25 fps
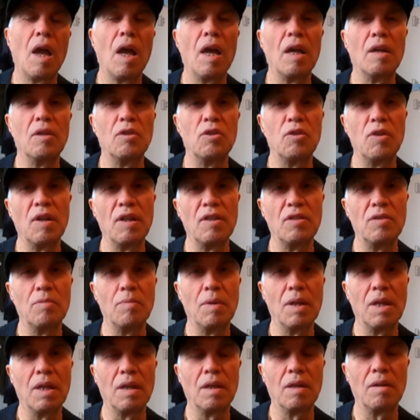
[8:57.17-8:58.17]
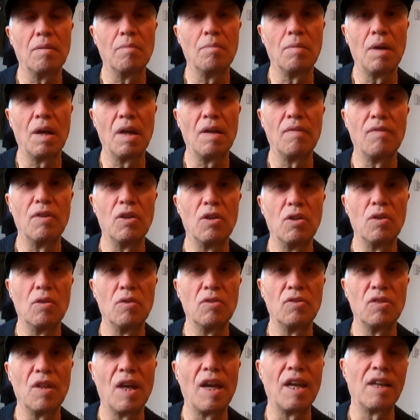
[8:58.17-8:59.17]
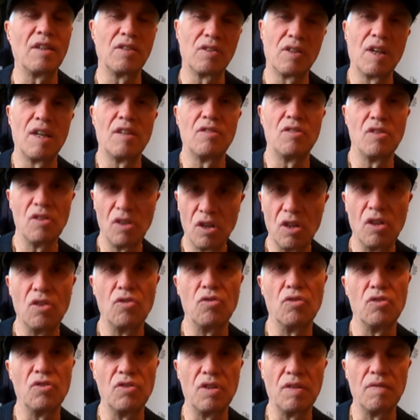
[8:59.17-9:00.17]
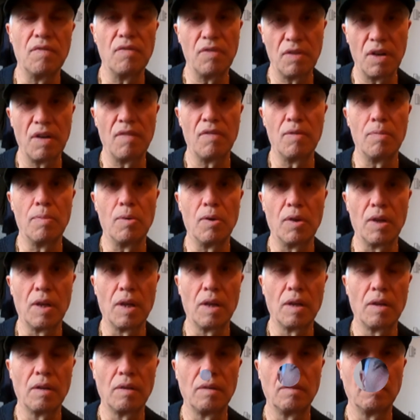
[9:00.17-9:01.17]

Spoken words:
and try to make my videos exciting and interesting for everybody.